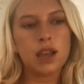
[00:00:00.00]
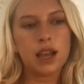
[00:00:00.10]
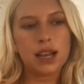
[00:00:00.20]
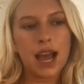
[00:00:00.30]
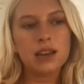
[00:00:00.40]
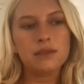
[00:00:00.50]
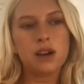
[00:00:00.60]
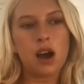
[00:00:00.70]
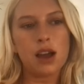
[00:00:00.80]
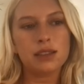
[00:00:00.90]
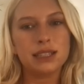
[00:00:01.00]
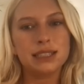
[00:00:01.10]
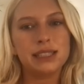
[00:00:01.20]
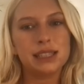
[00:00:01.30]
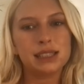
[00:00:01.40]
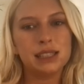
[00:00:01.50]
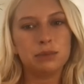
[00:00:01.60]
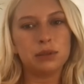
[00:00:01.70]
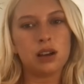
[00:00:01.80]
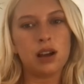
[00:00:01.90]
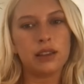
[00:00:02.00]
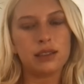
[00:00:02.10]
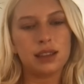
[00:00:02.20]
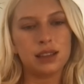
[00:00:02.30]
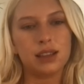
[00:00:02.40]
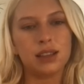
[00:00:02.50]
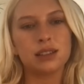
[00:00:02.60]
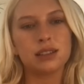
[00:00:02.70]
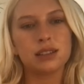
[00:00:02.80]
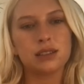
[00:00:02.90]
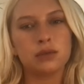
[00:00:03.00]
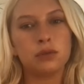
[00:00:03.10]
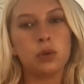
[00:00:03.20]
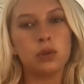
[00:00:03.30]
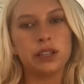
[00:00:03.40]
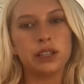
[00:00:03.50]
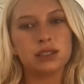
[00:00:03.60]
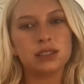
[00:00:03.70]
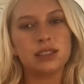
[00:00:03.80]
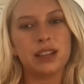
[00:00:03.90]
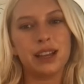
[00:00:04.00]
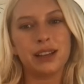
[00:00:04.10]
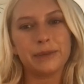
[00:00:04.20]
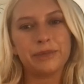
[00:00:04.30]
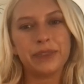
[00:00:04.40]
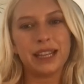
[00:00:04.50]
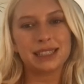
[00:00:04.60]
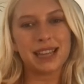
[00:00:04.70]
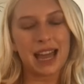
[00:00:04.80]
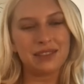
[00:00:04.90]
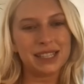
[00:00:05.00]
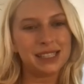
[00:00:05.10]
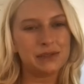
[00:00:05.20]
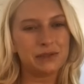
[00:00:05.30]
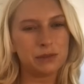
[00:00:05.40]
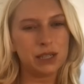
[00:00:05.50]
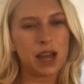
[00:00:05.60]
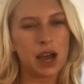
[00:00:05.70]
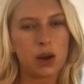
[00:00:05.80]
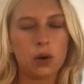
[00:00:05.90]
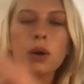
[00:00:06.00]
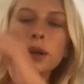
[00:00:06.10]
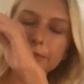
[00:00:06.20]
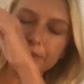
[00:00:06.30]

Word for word: kind of got the ditzy blonde thing rolling. Like it's kind of easy for me now.